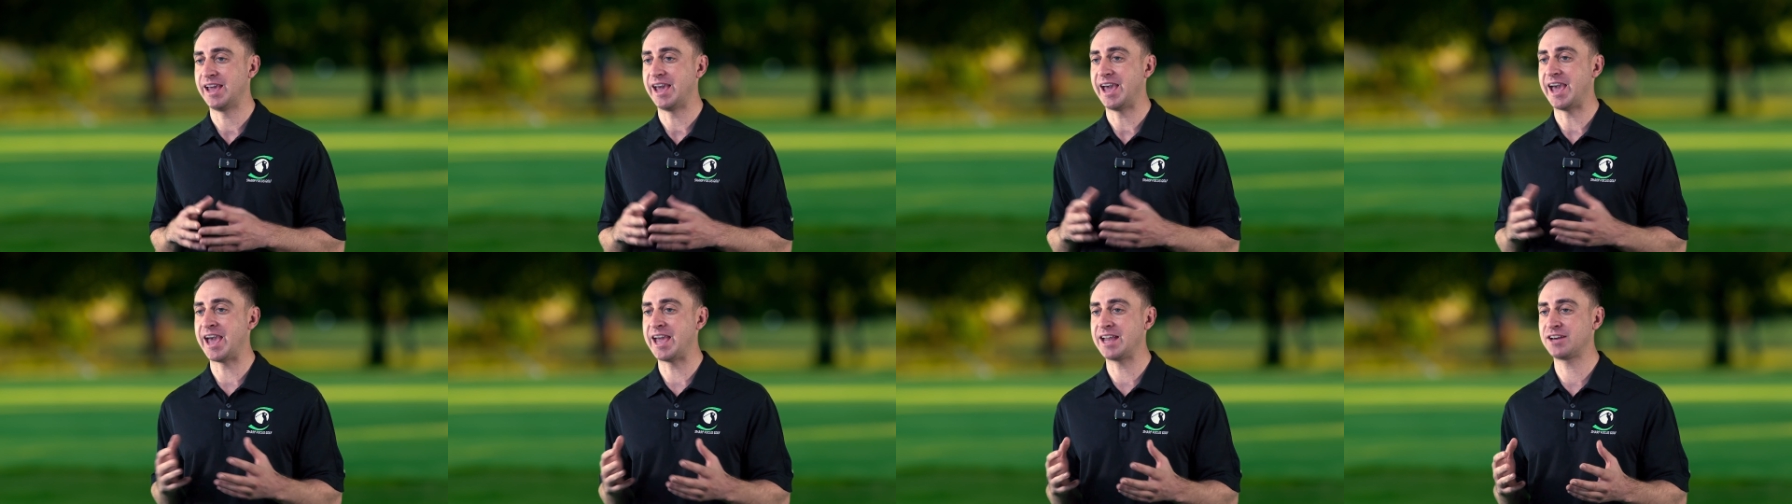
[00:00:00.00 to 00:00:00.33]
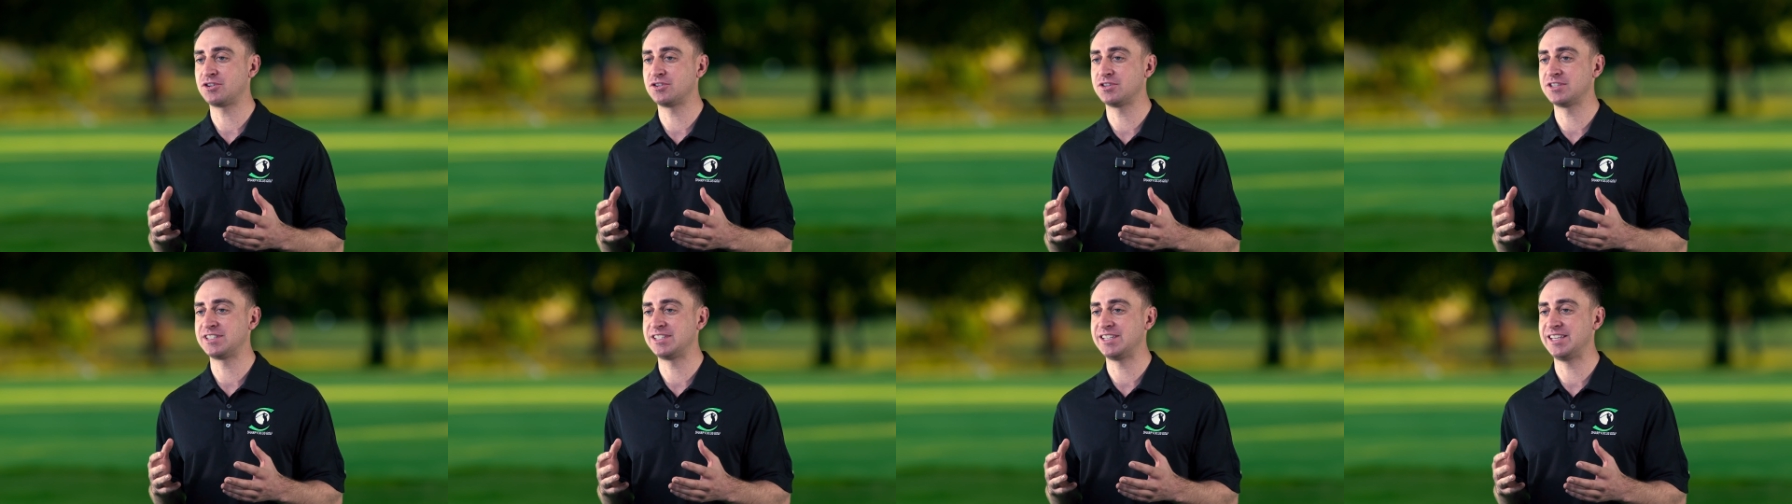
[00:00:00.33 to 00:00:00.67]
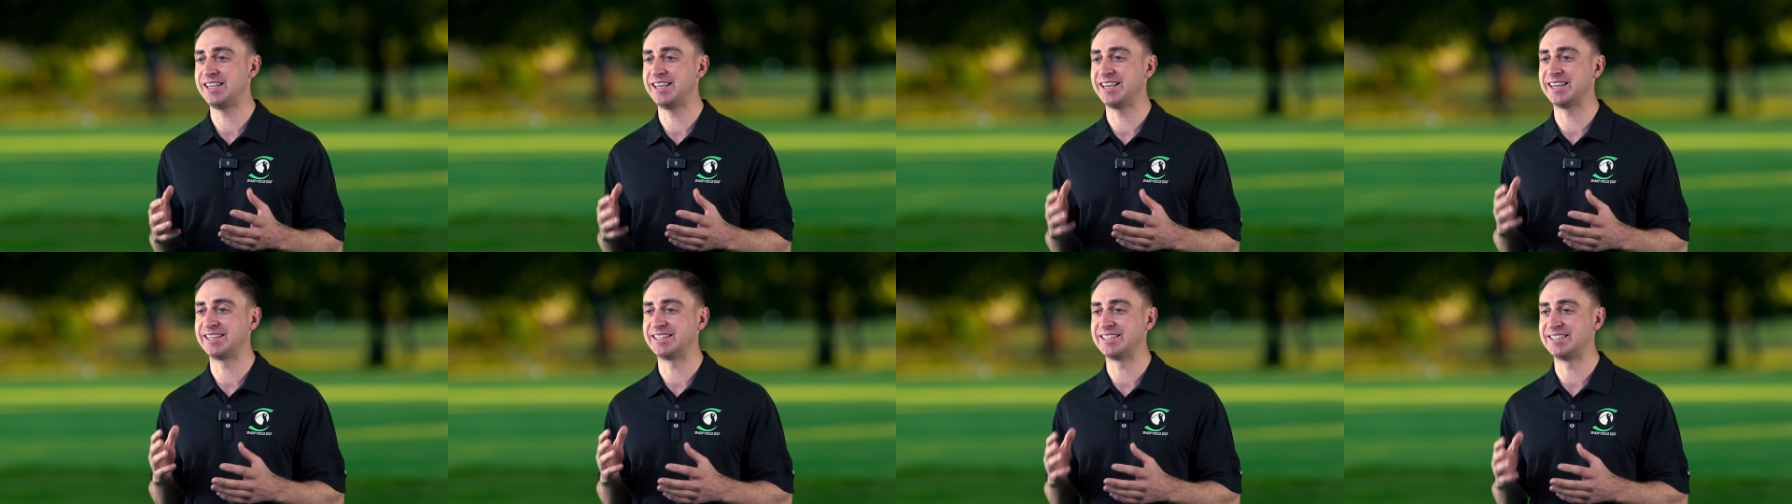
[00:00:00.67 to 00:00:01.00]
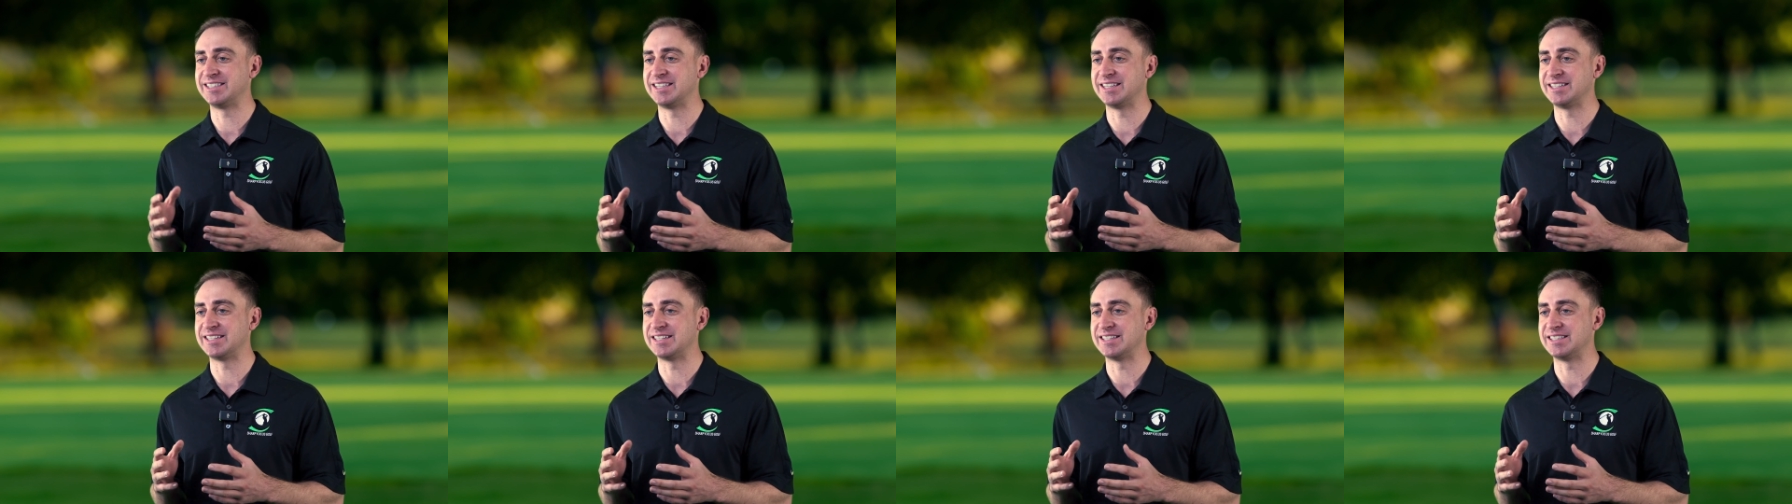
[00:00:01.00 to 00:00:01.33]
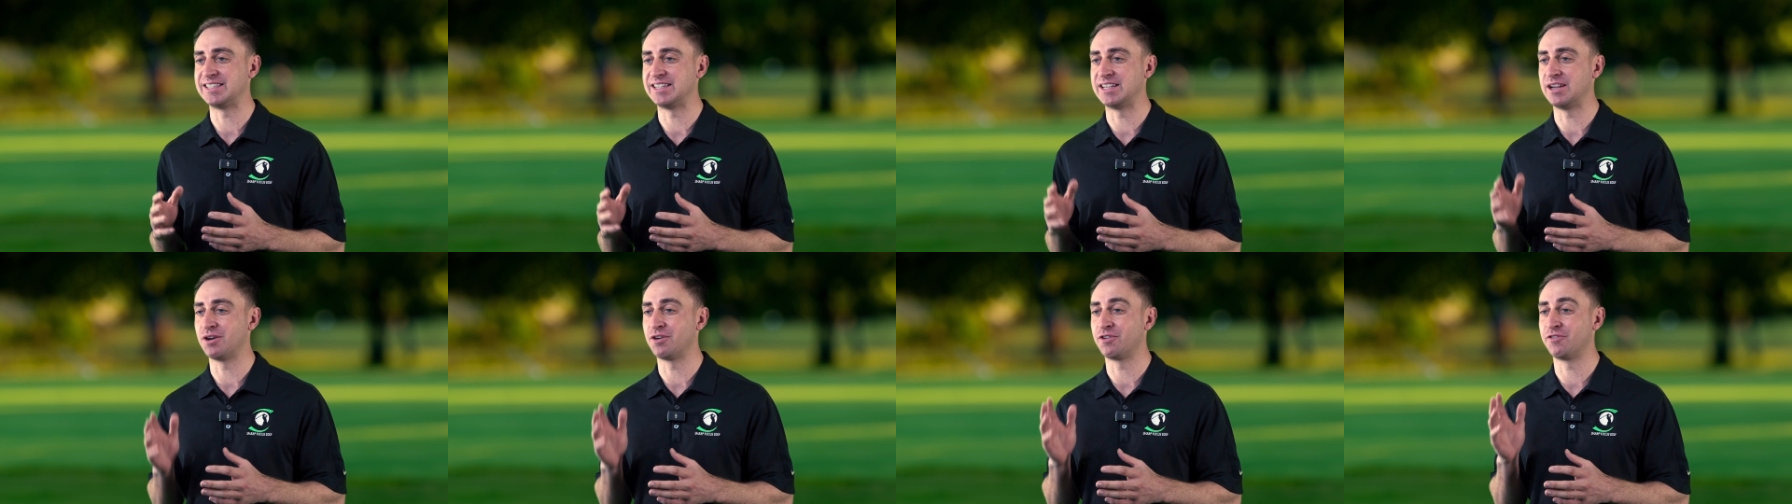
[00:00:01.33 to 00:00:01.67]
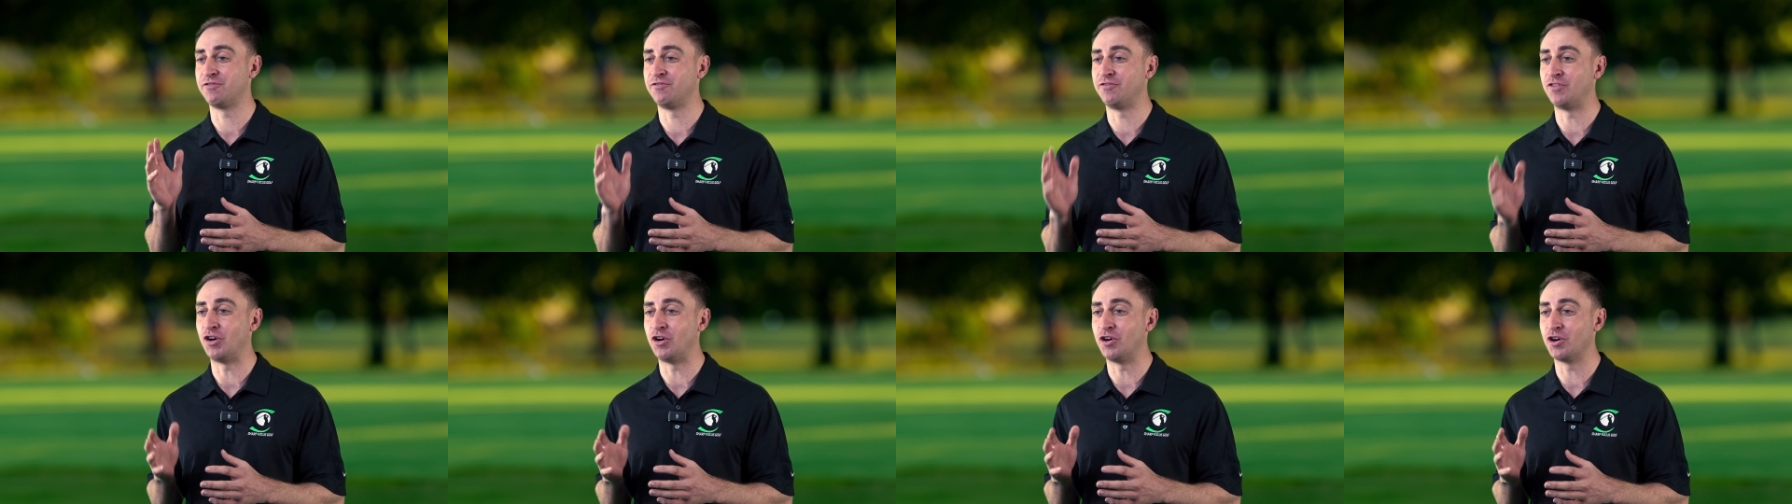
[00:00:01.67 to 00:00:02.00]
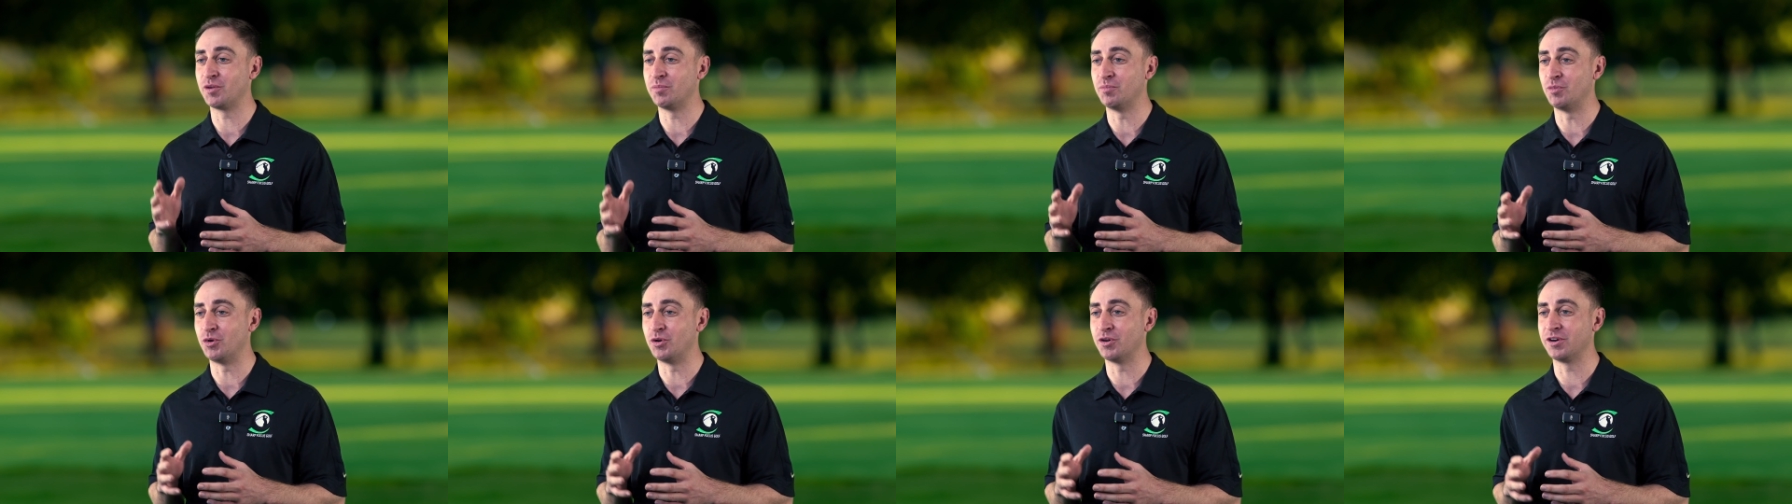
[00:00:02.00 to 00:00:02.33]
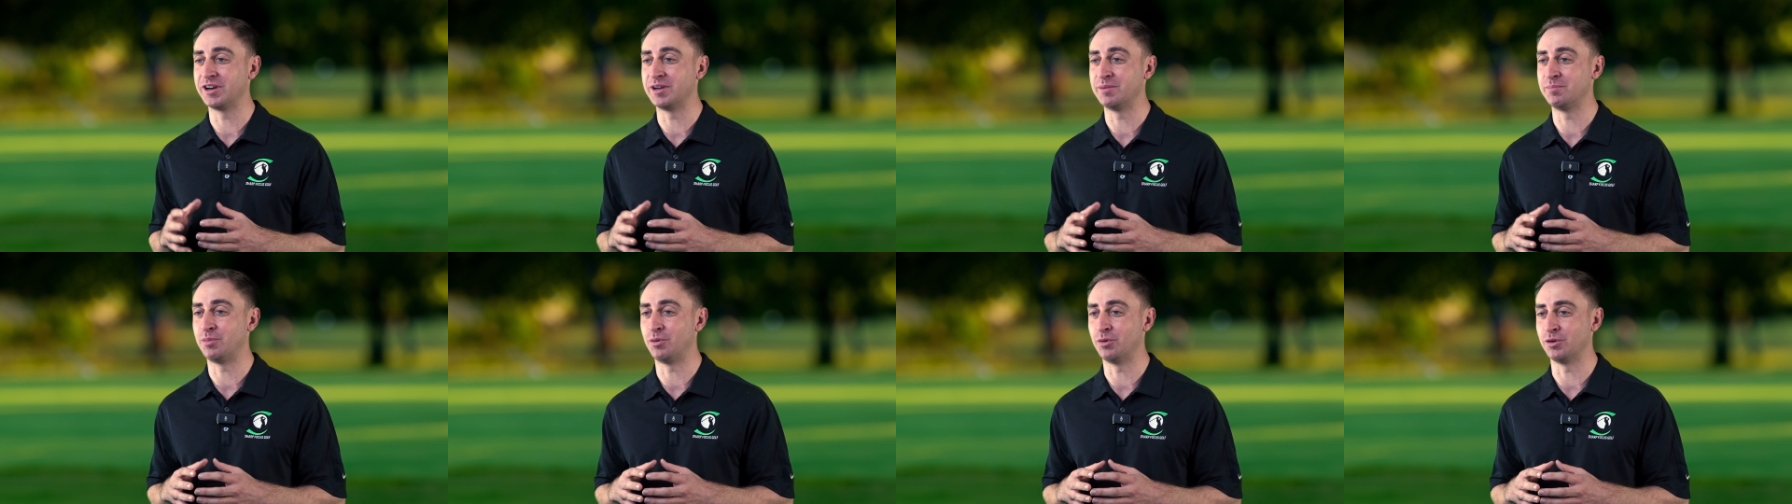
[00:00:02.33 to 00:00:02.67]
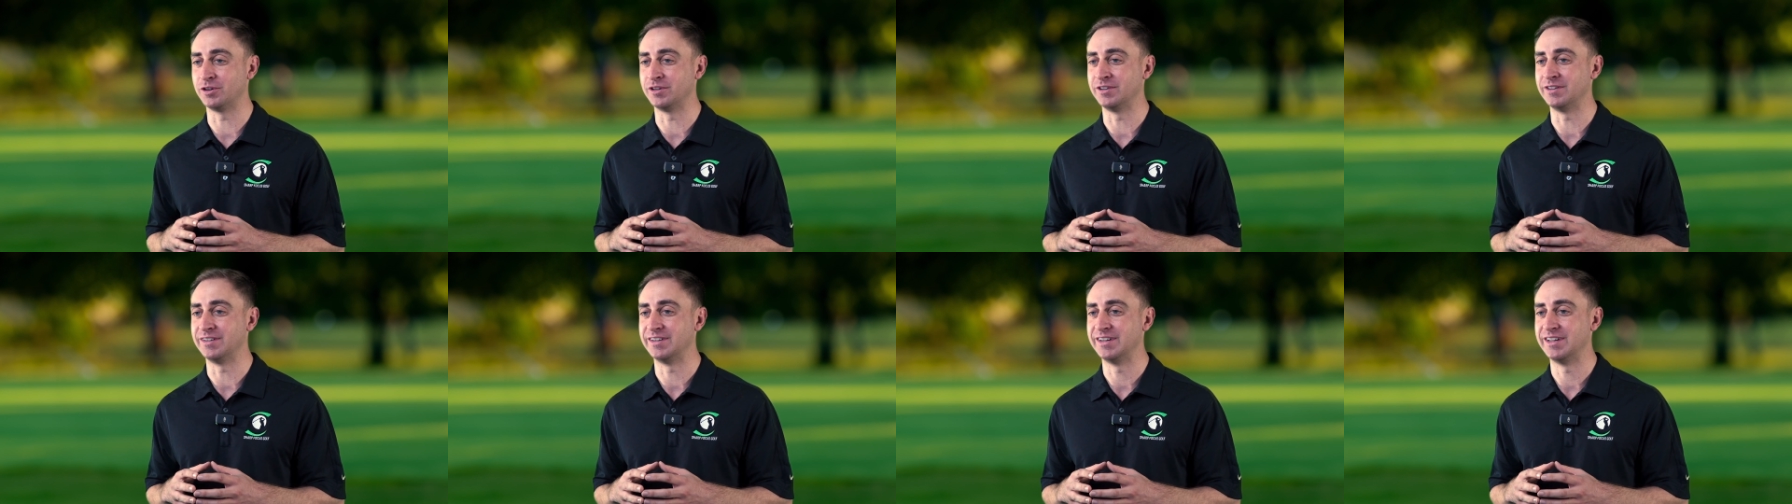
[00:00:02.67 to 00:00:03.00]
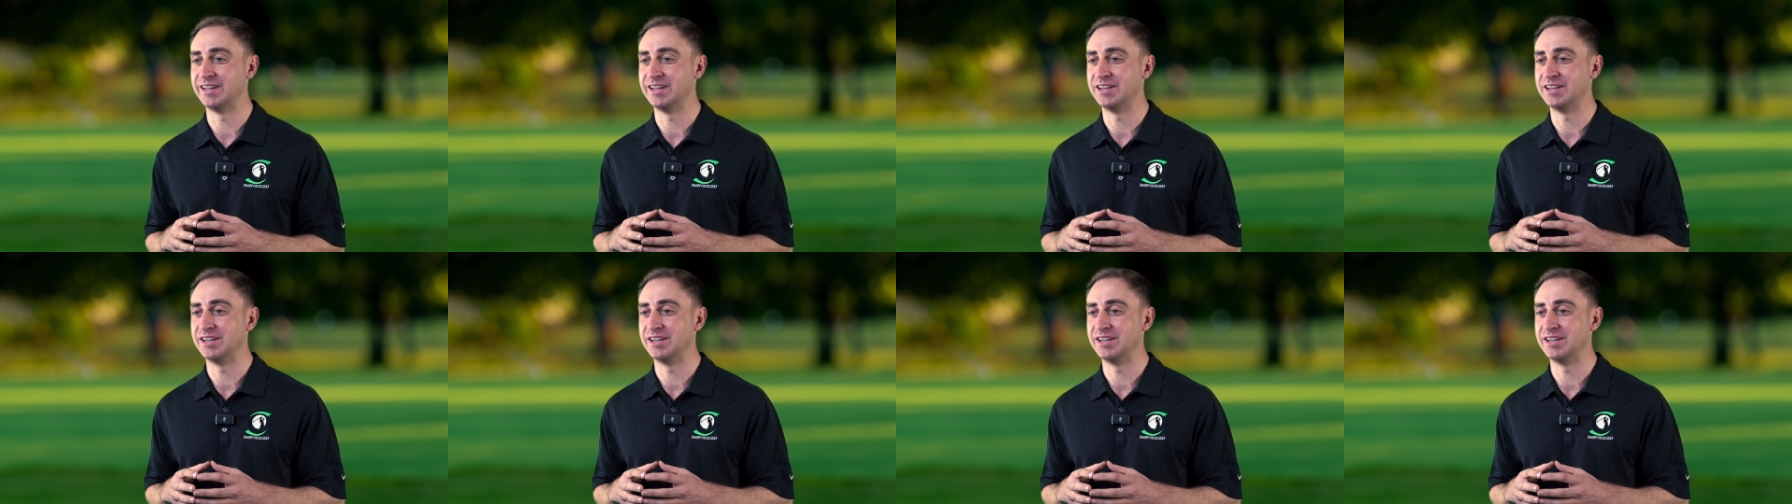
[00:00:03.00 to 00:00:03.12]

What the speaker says: Accuracy and consistency are far more important,